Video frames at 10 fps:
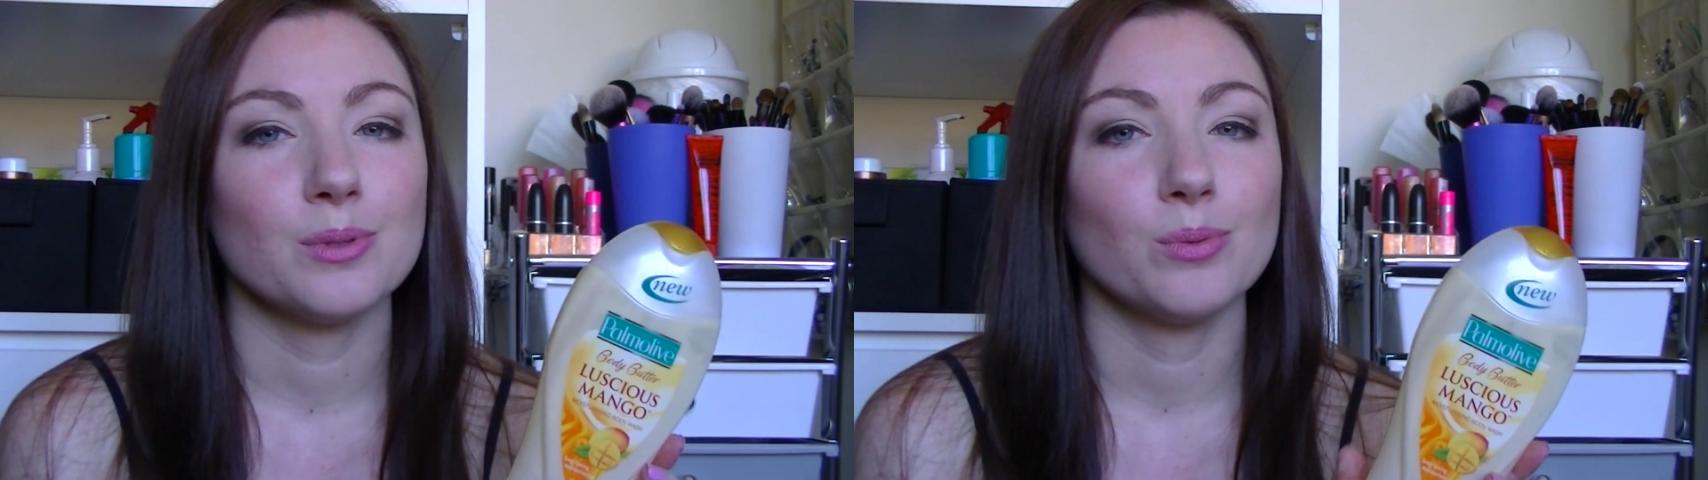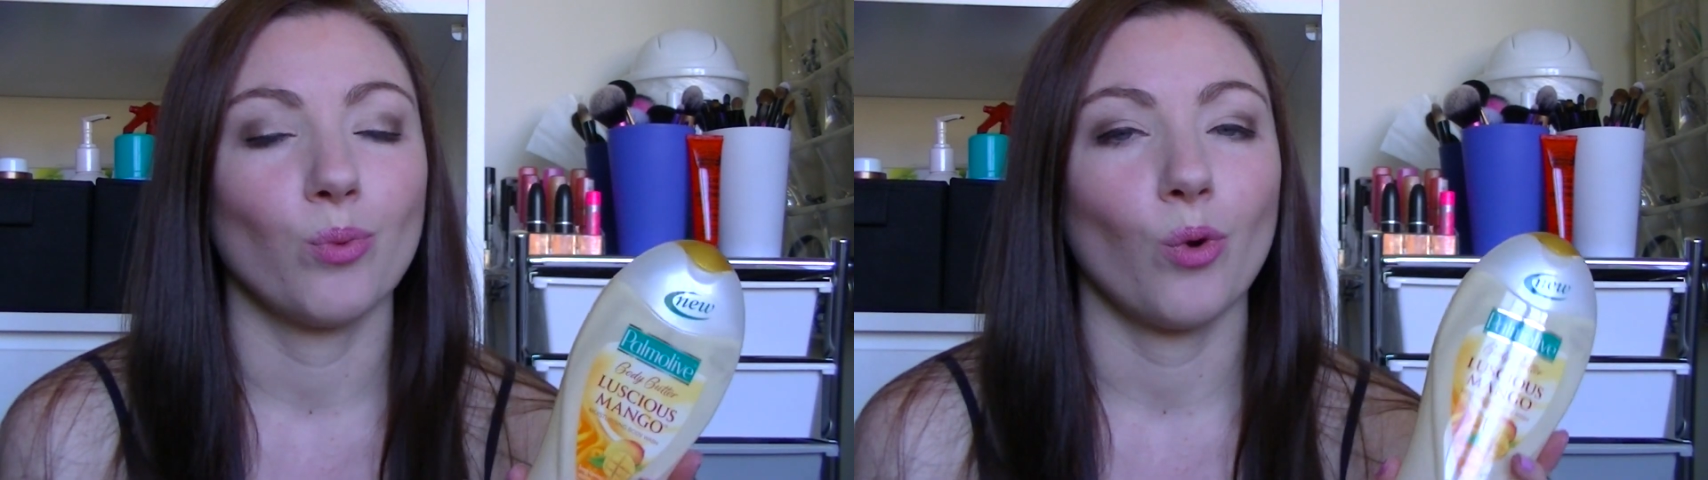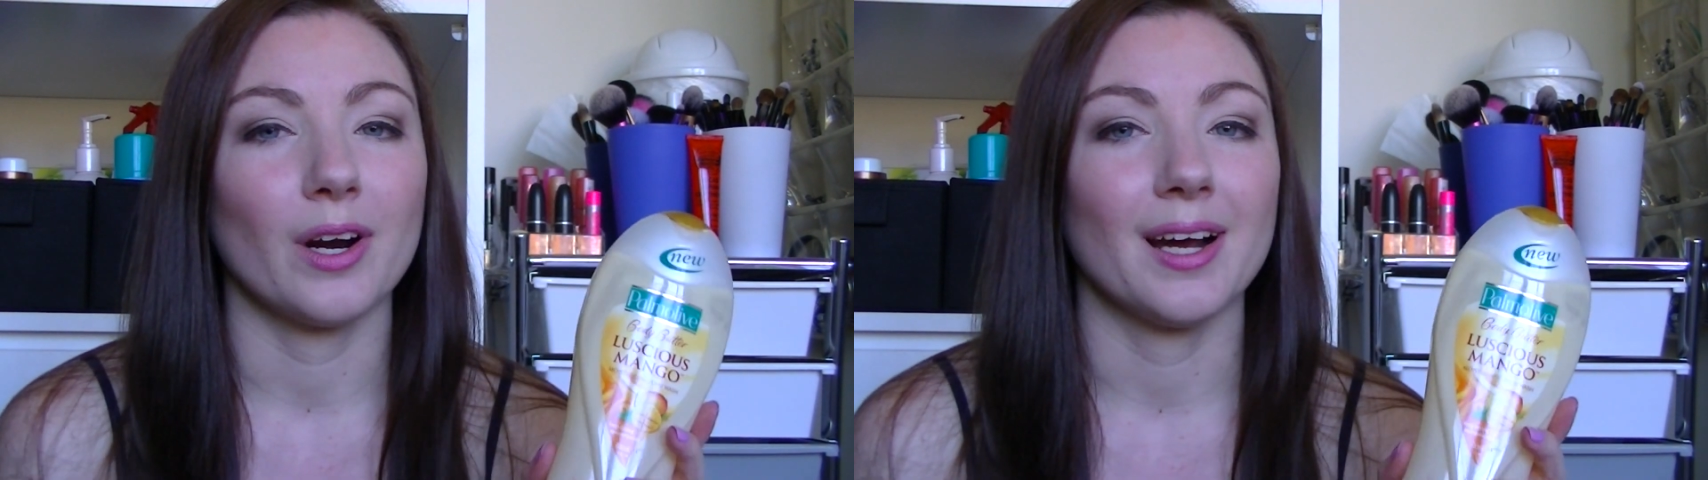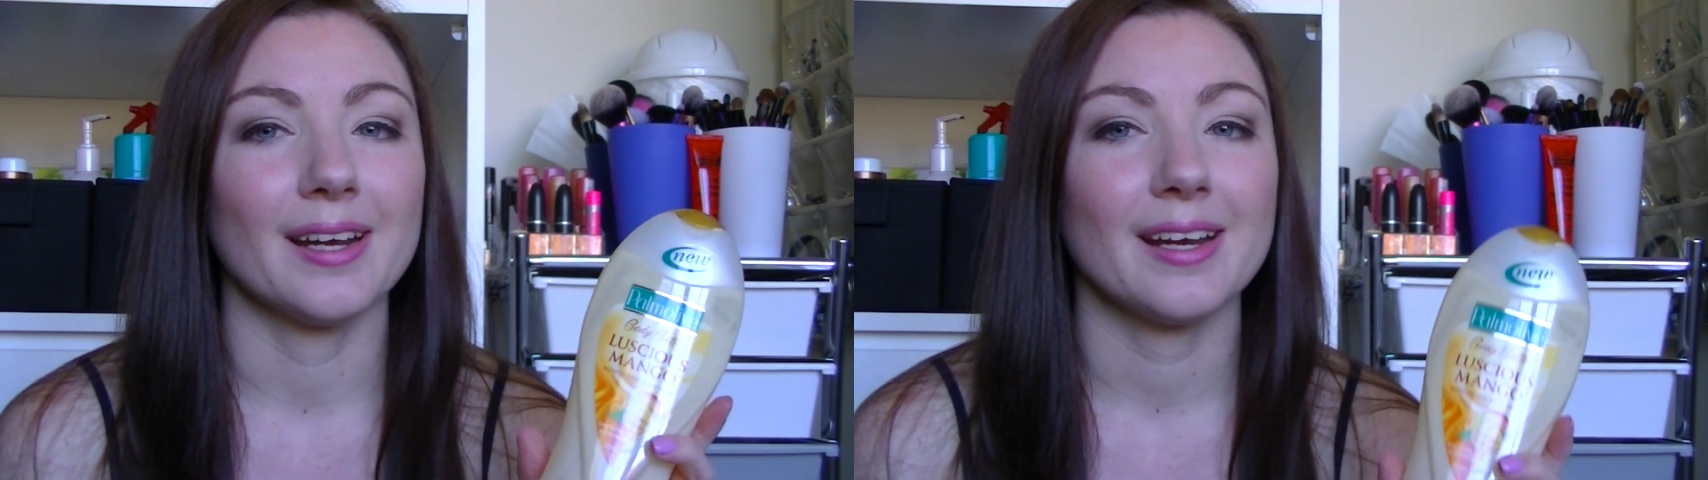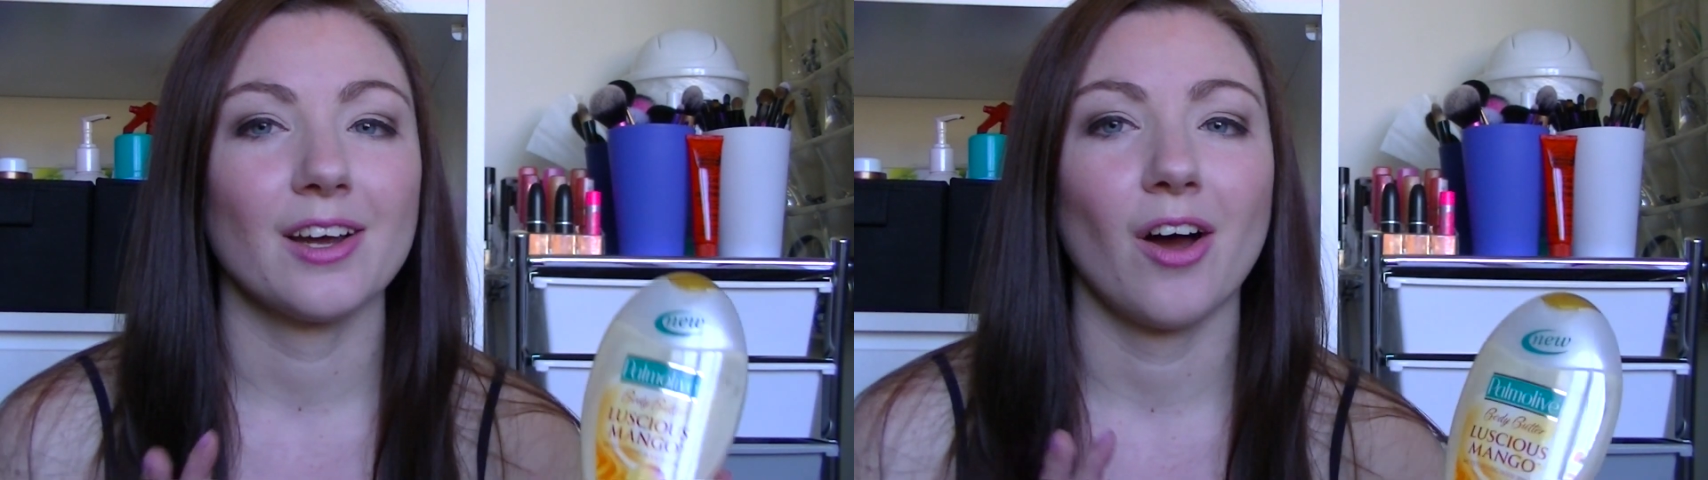with water,
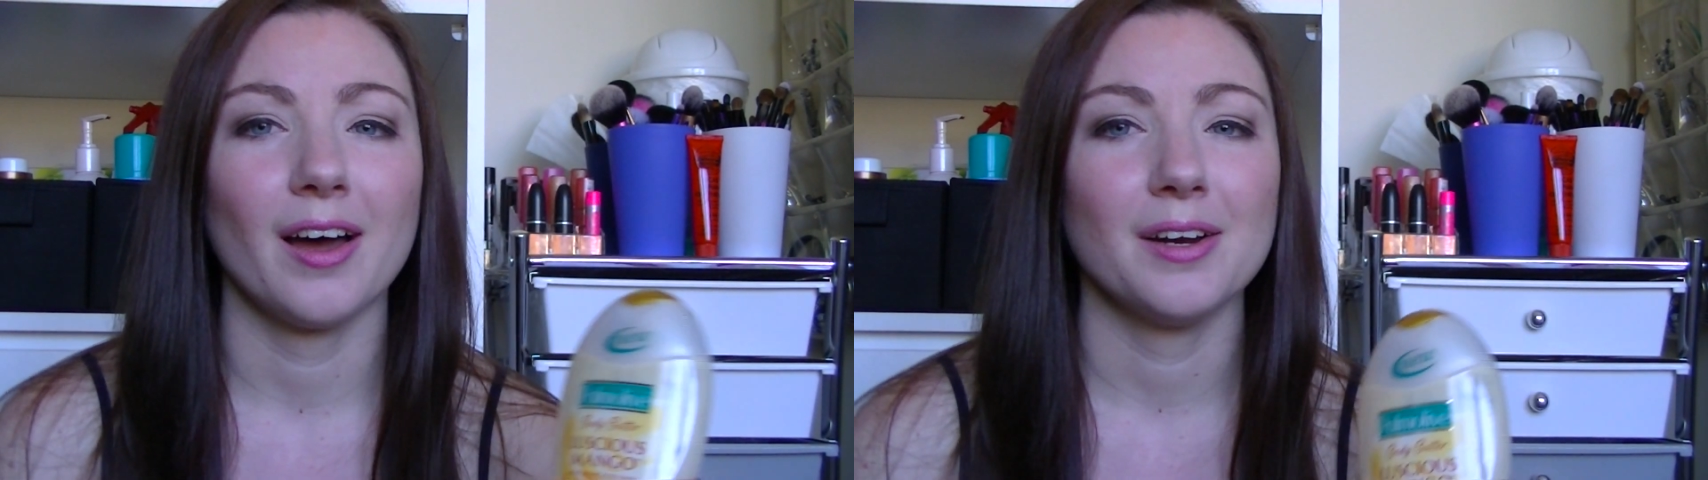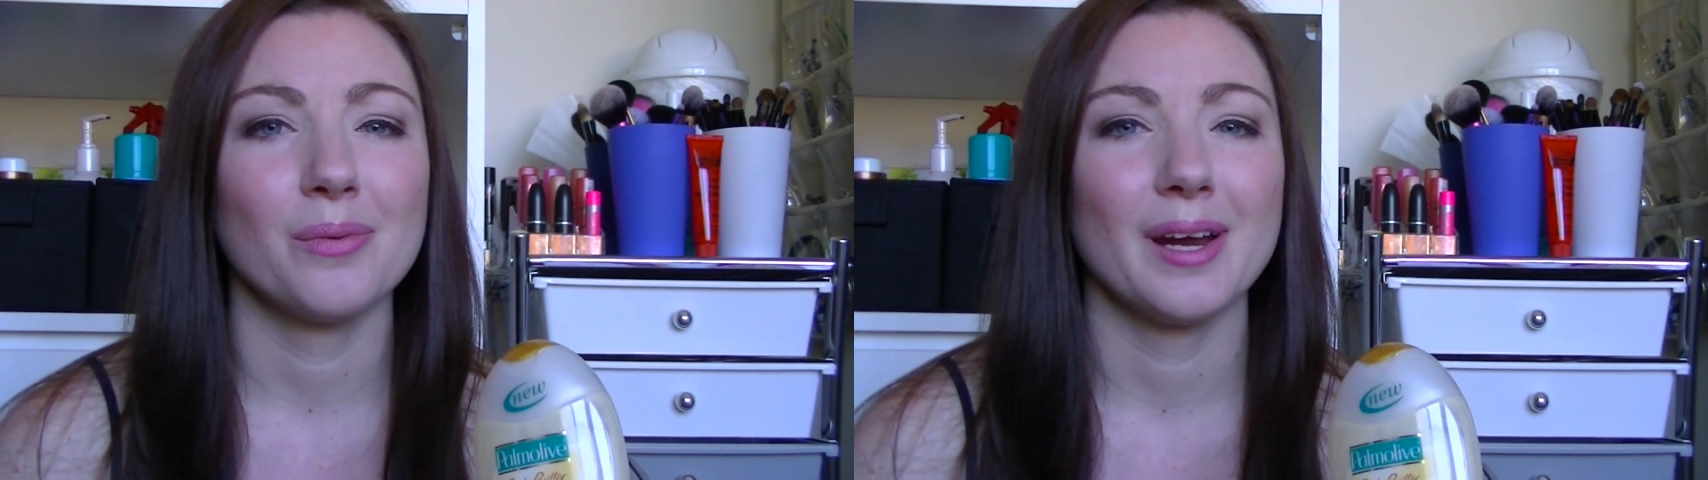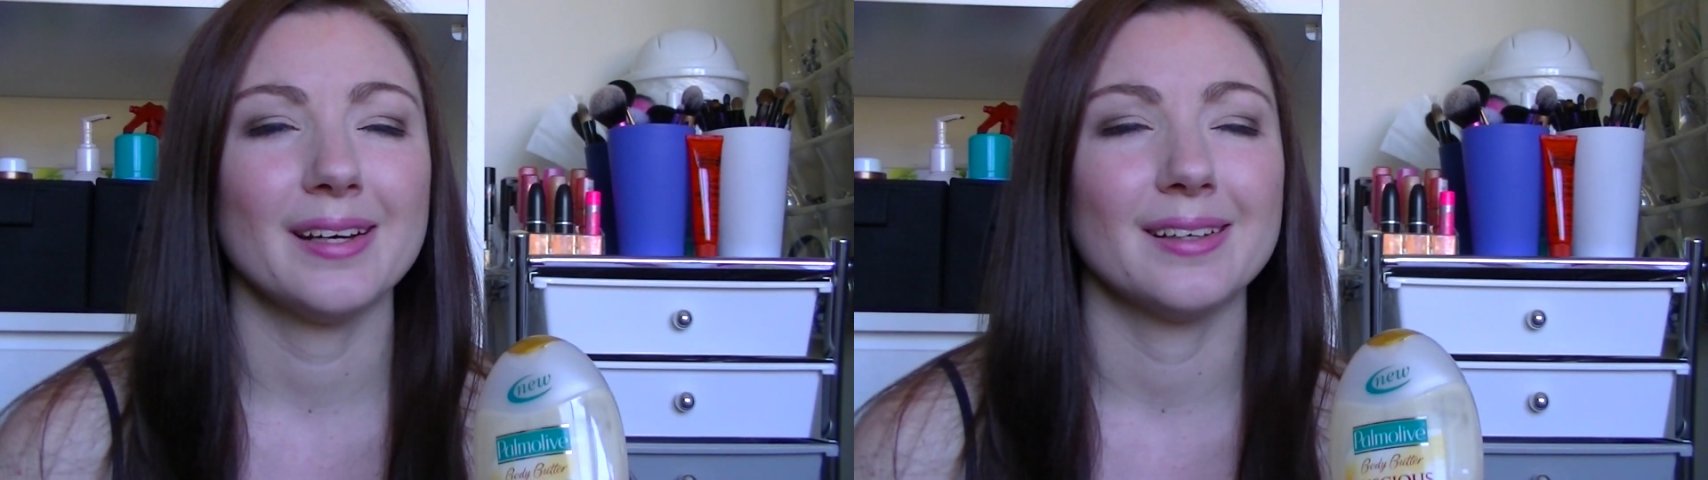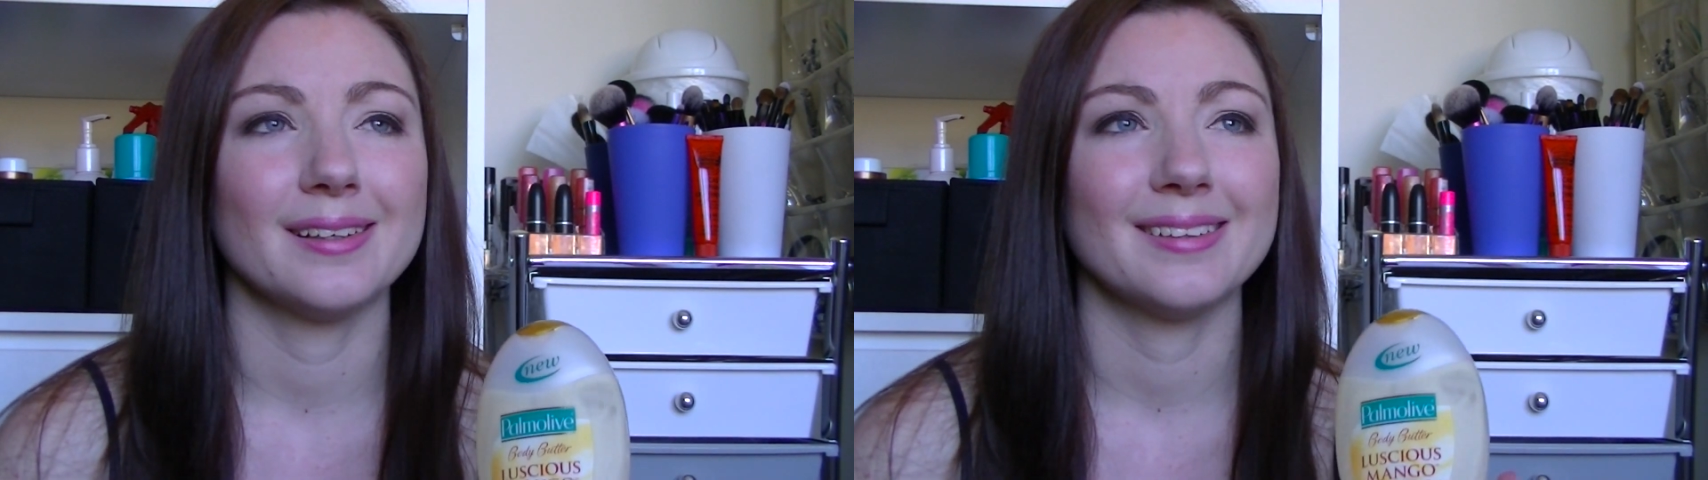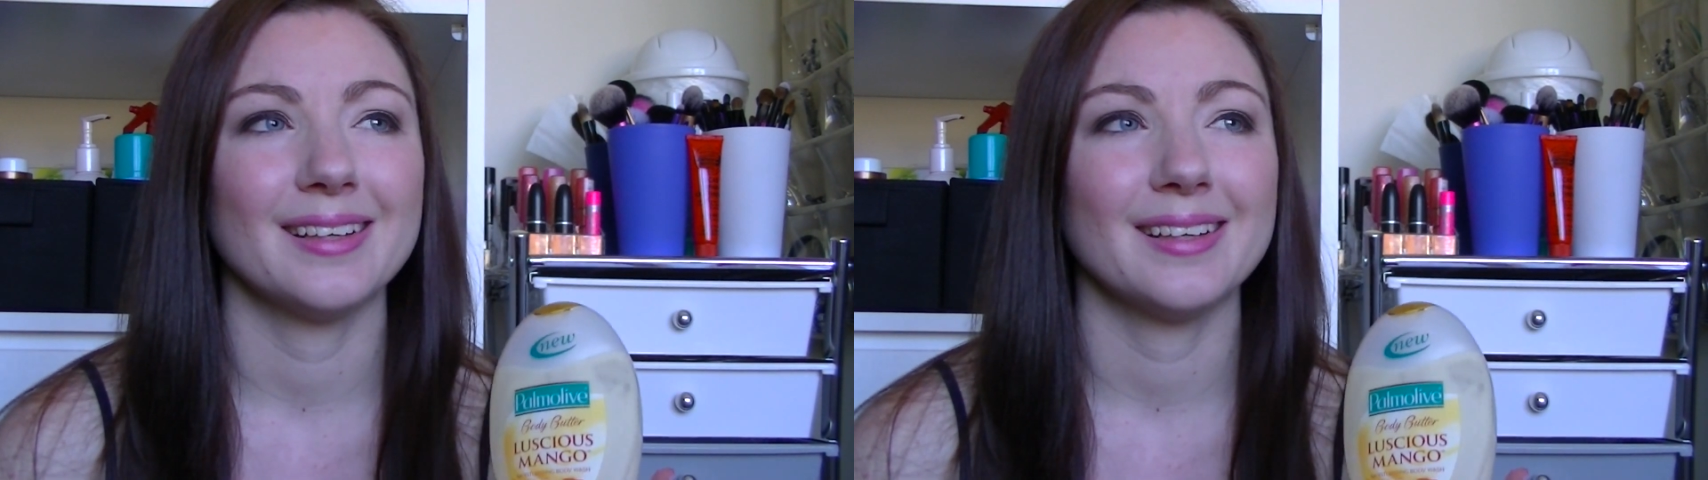it kind of went,